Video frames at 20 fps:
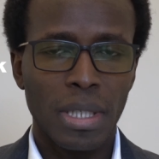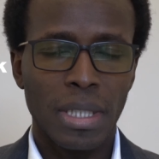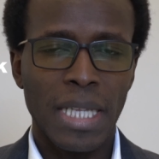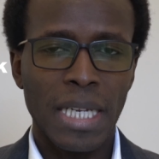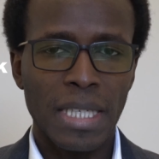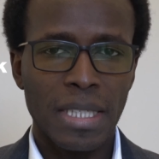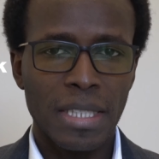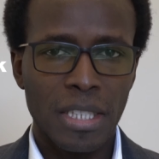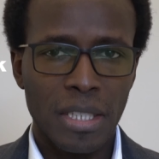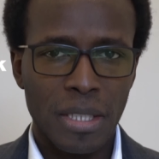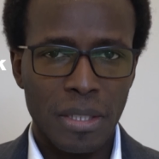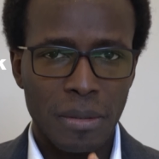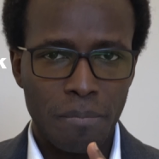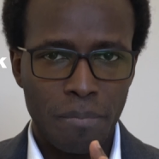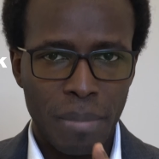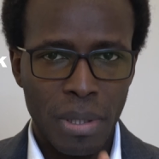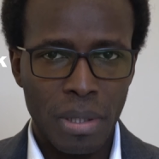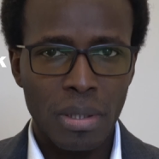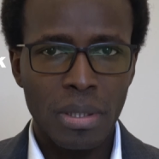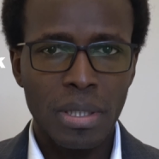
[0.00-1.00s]
That is,
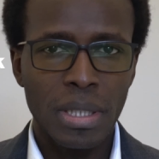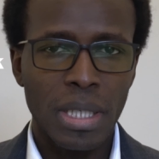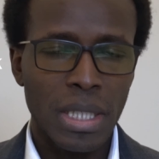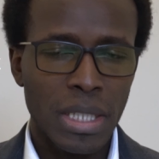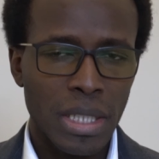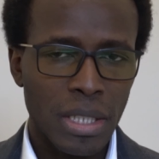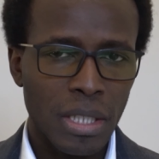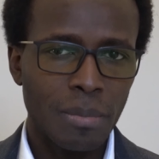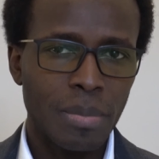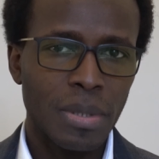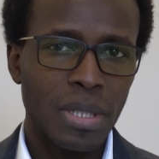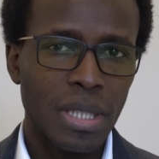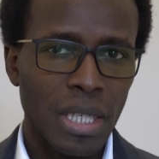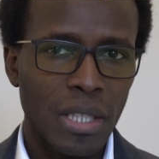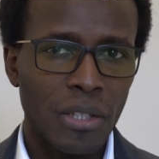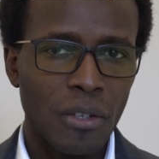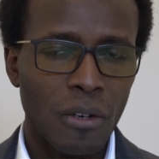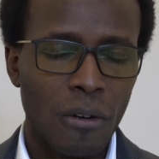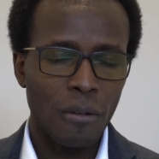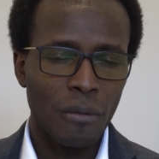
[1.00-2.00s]
build a
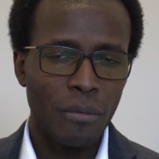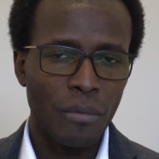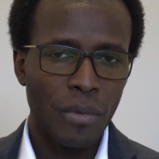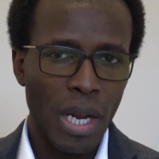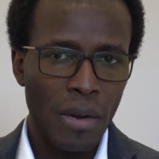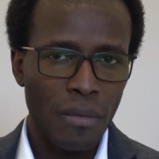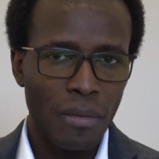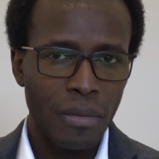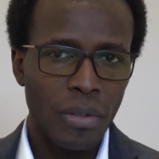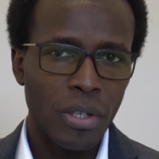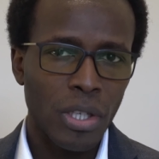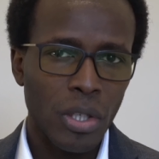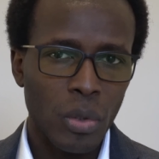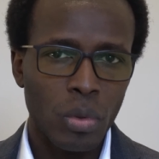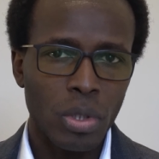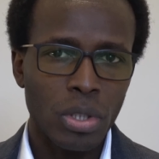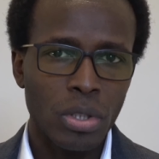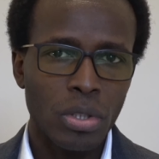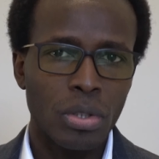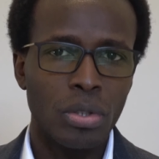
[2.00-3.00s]
subset of everything you
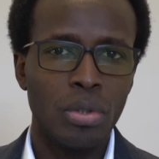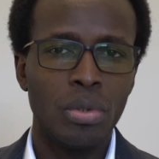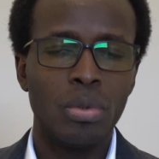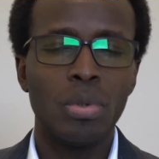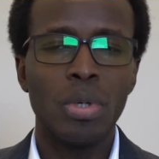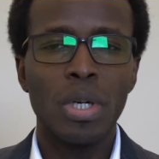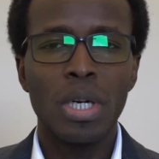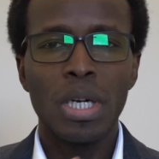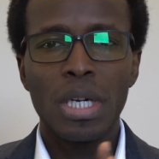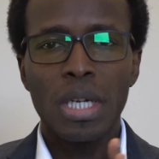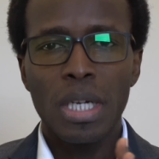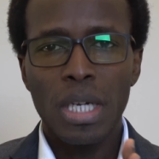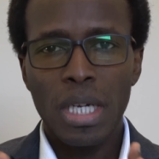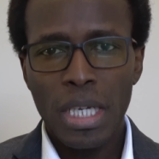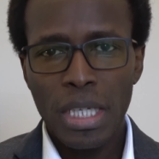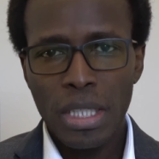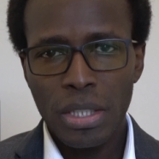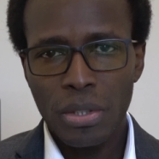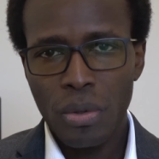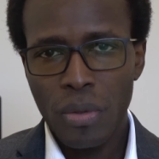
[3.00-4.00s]
want to do
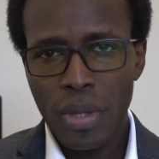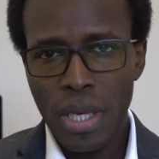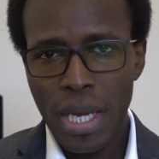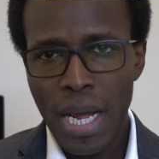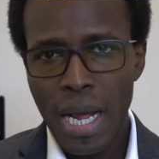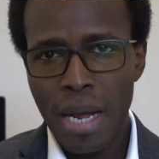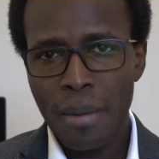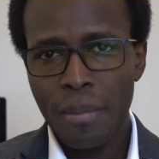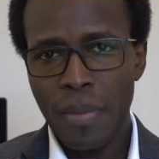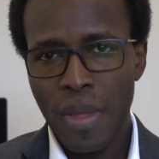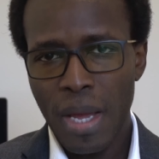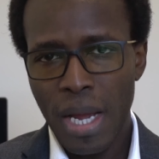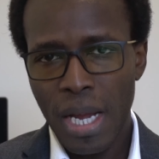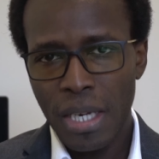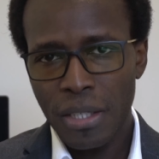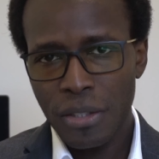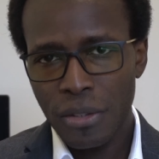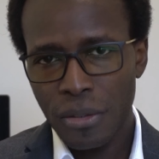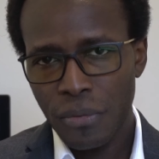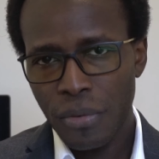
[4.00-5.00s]
into the app that
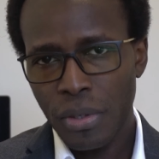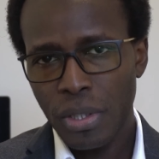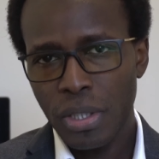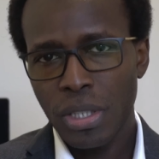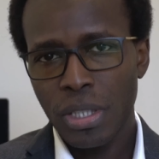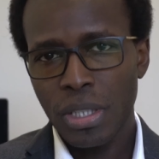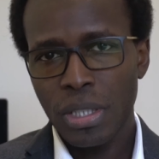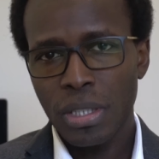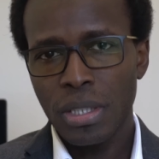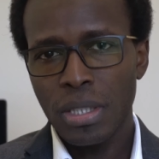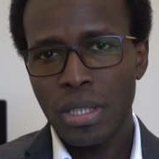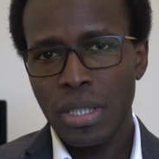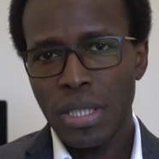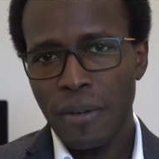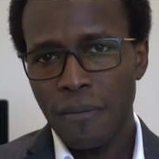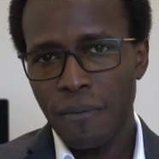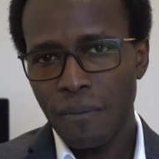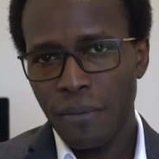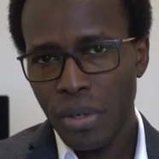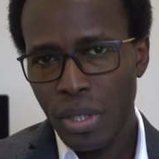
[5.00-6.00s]
has functions
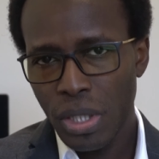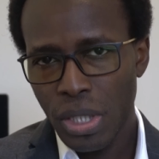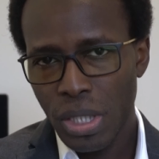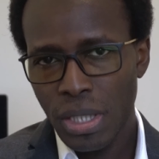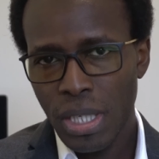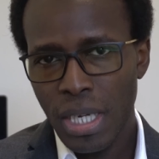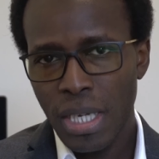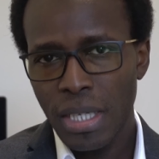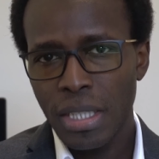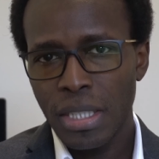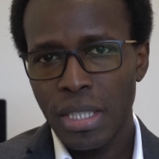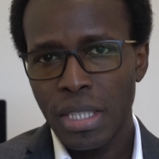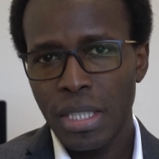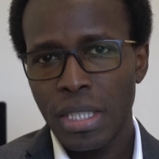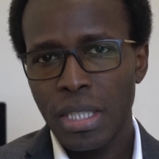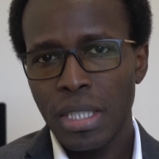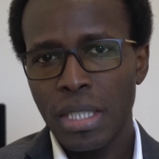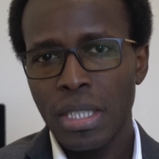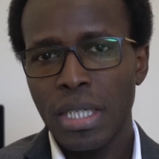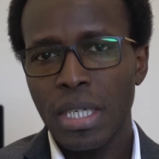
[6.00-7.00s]
and
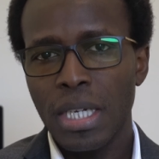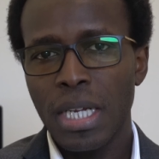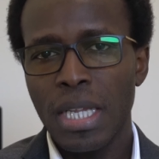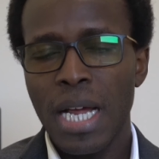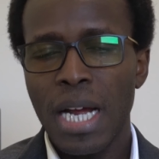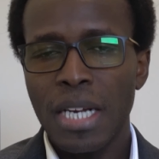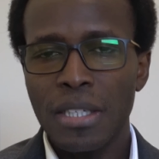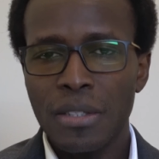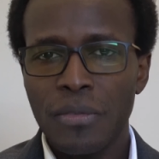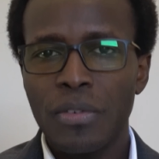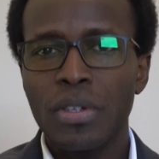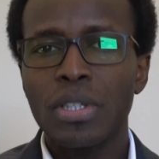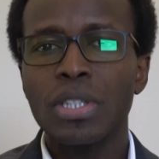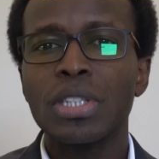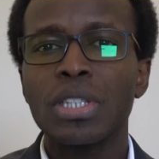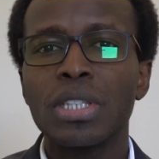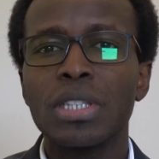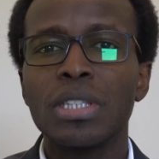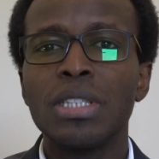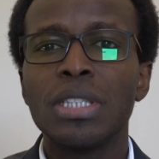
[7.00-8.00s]
functionality, that has
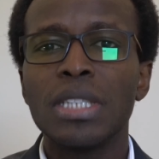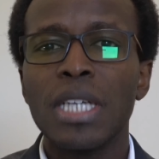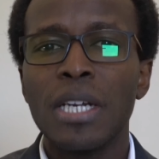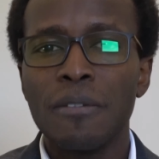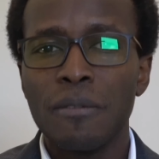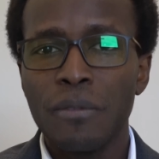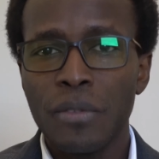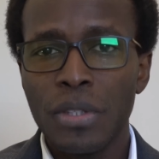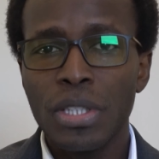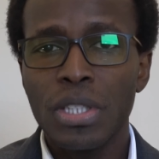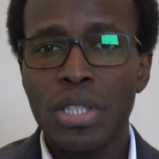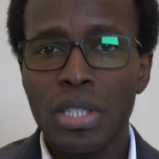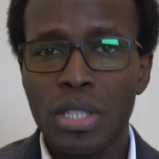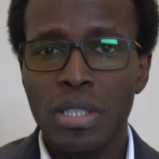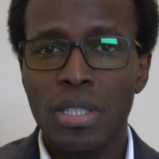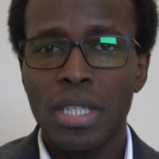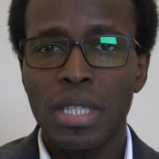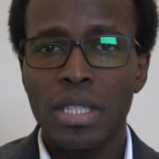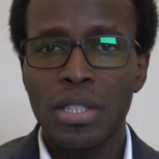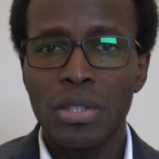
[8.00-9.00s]
functions and
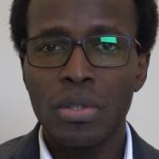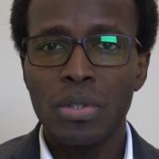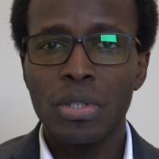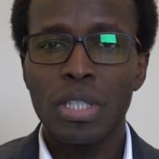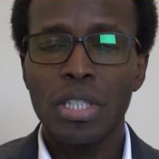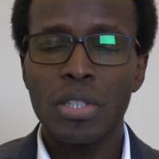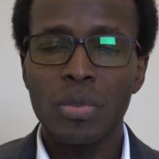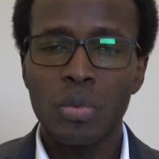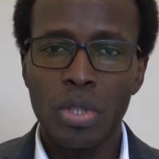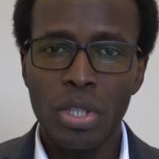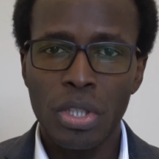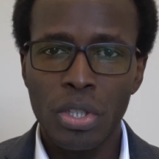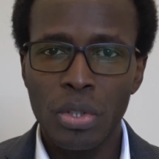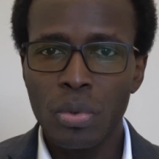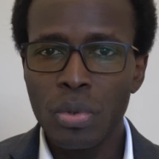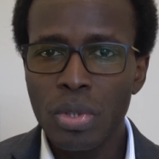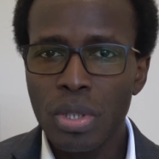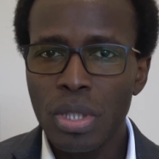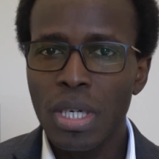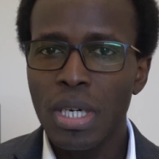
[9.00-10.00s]
features that the users would
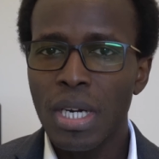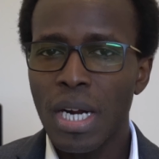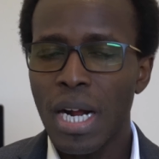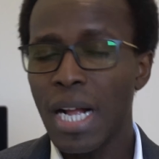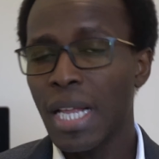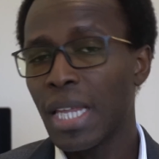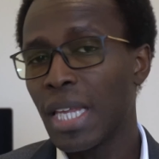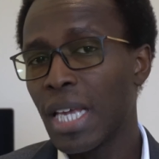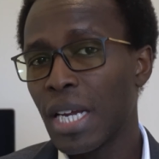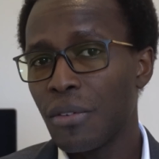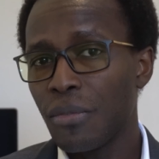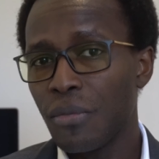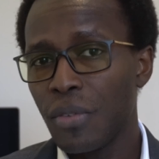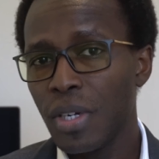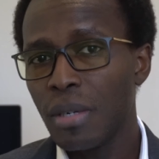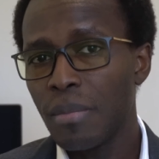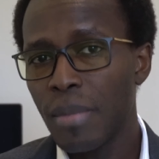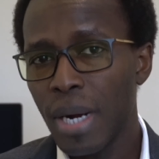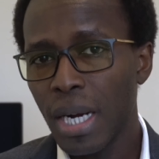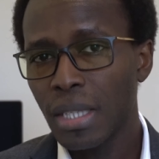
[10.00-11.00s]
use, and get
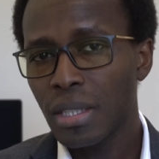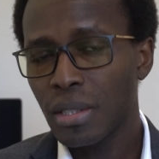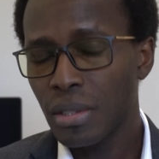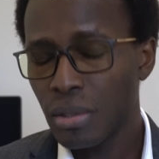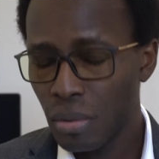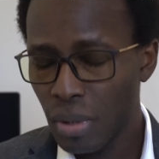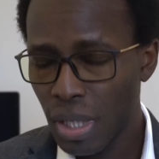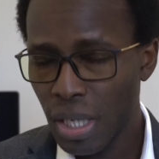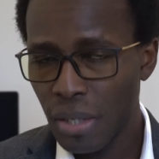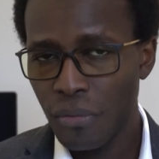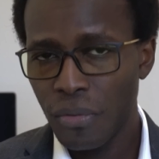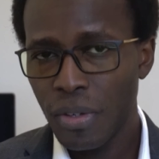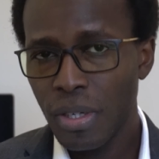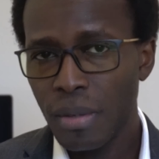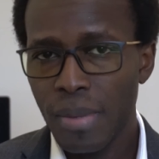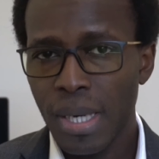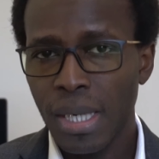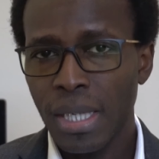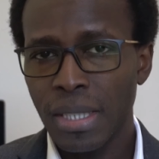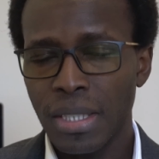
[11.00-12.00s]
feedback. So get
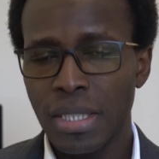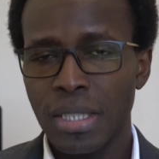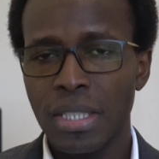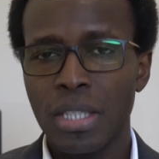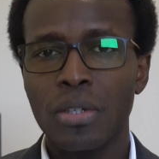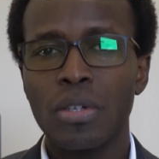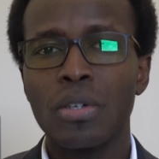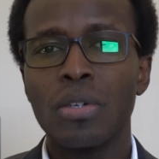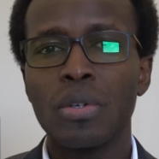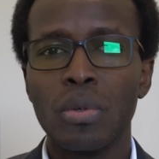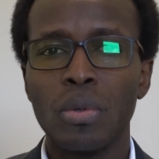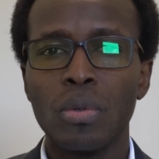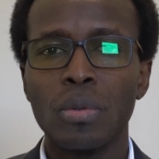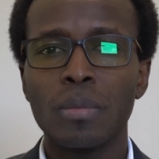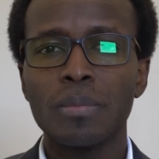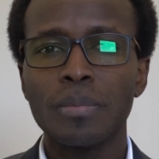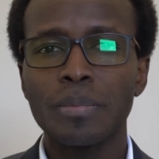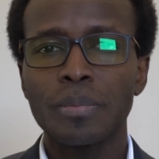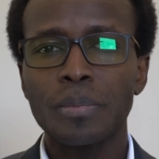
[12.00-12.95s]
feedback as the second goal.